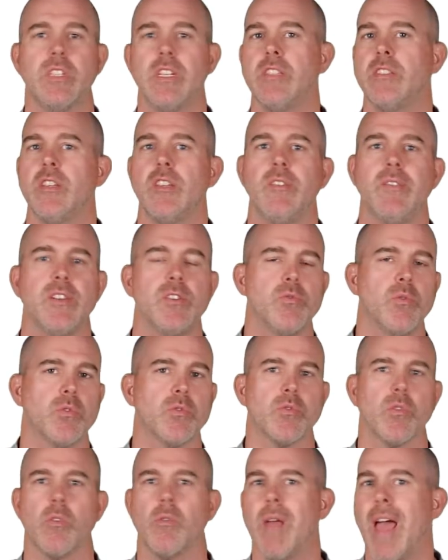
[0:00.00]
These
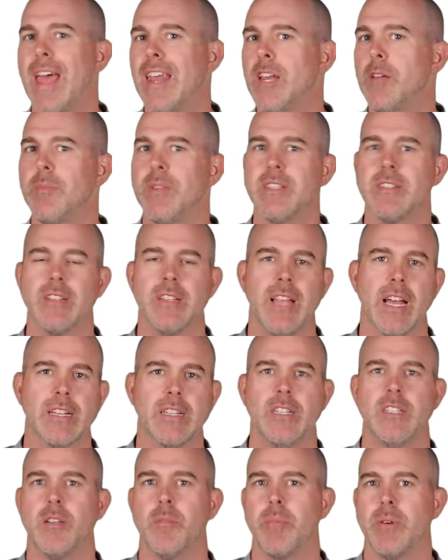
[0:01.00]
individuals were randomly
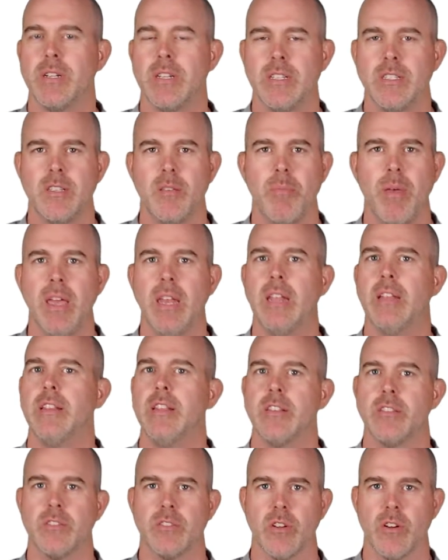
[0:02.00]
selected to participate in
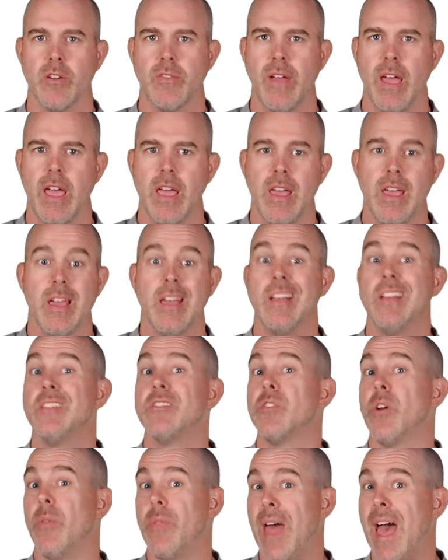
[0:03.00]
this survey,
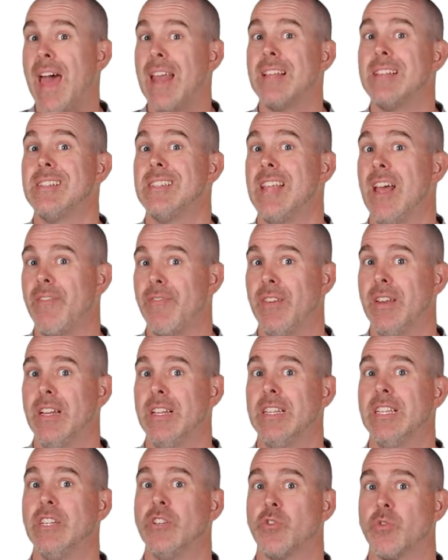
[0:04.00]
so that is
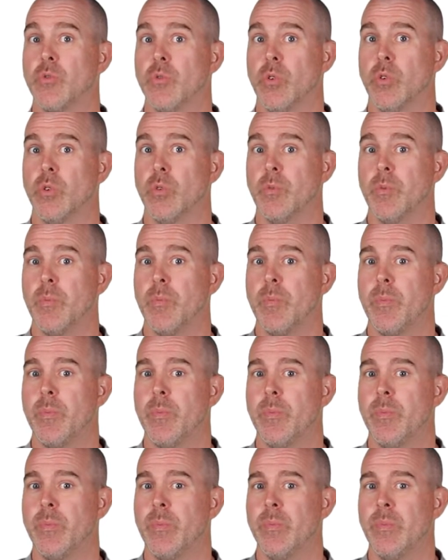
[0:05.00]
definitely true.
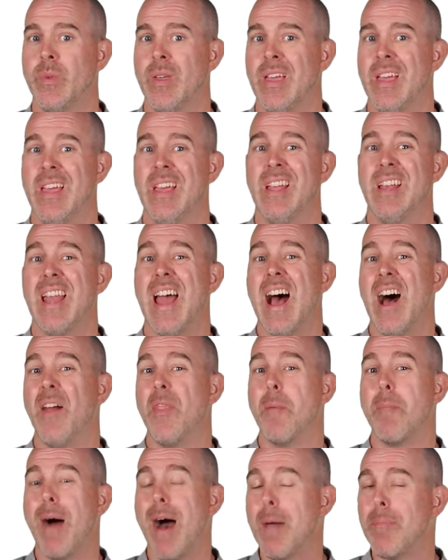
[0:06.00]
Now,
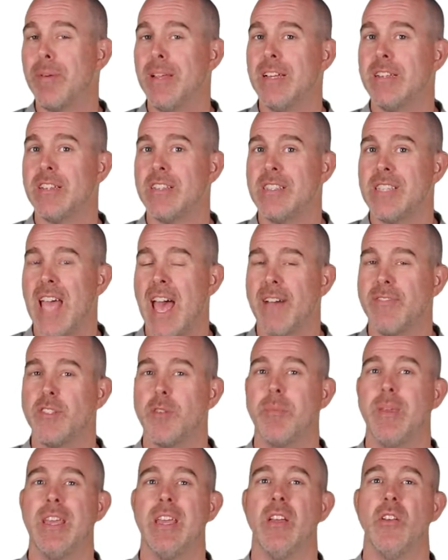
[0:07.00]
the populations have
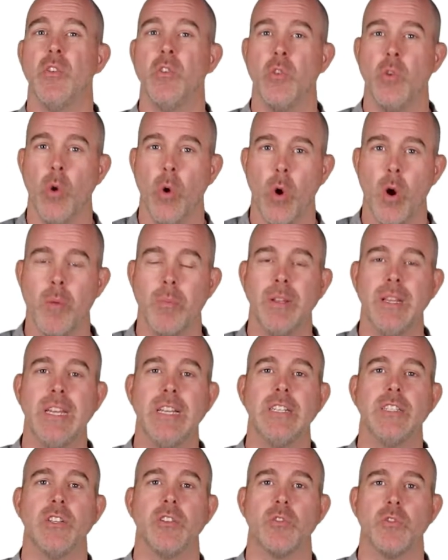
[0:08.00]
to be
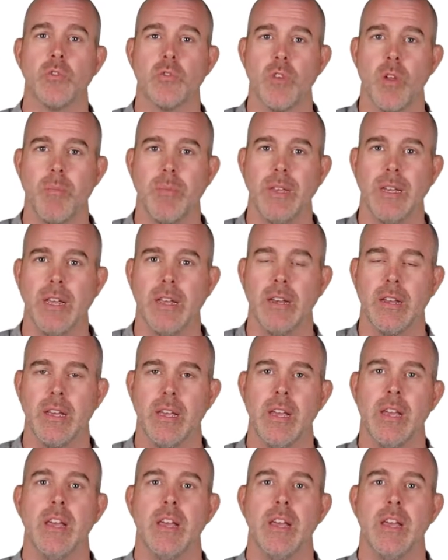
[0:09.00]
normally distributed.